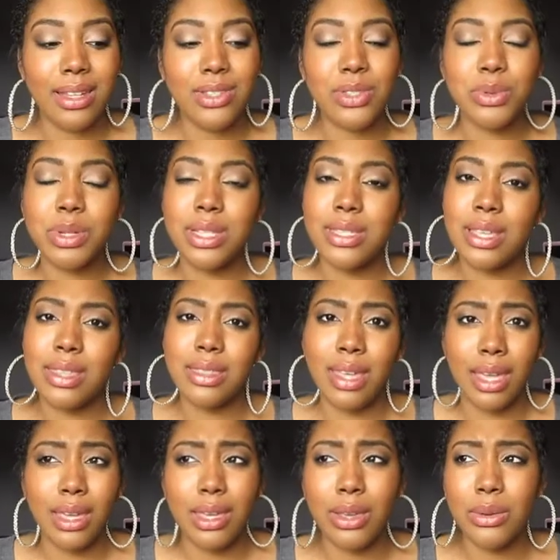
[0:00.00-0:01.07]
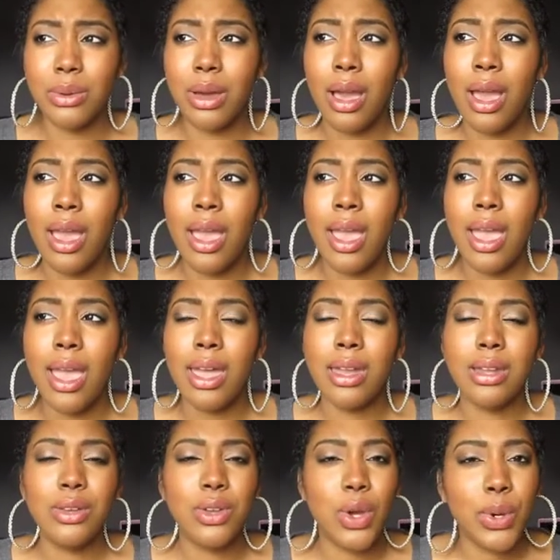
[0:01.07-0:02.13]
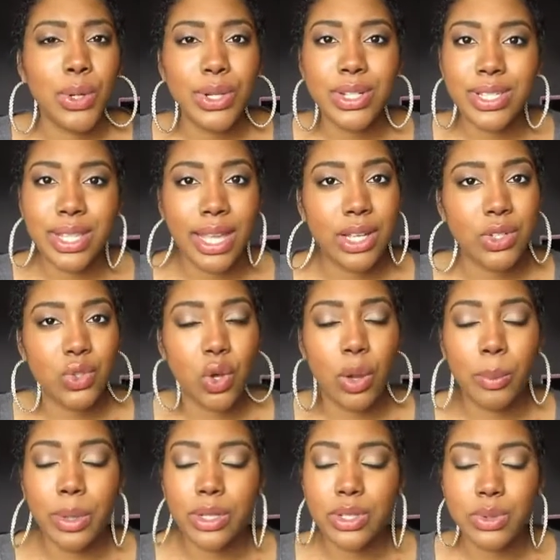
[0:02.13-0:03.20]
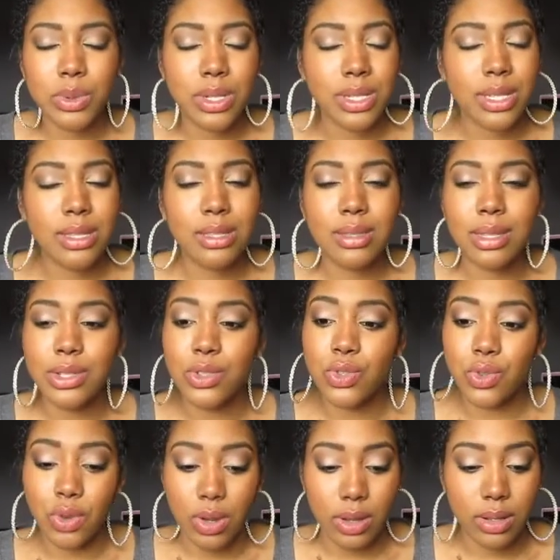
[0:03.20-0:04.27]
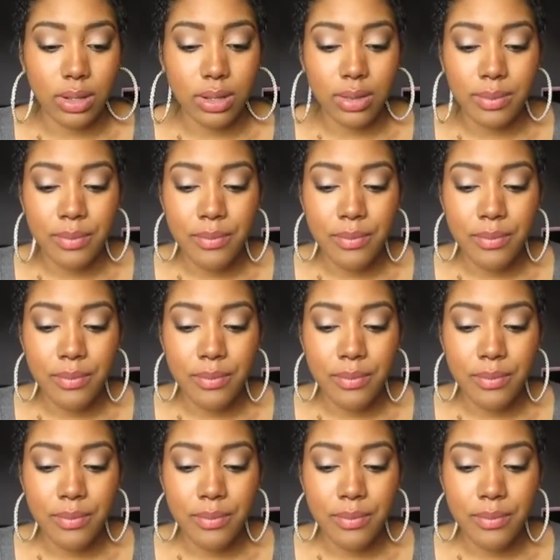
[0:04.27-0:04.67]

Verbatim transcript: I just wanna say thank you. And I know you're staying strong, but I just wanna say stay strong.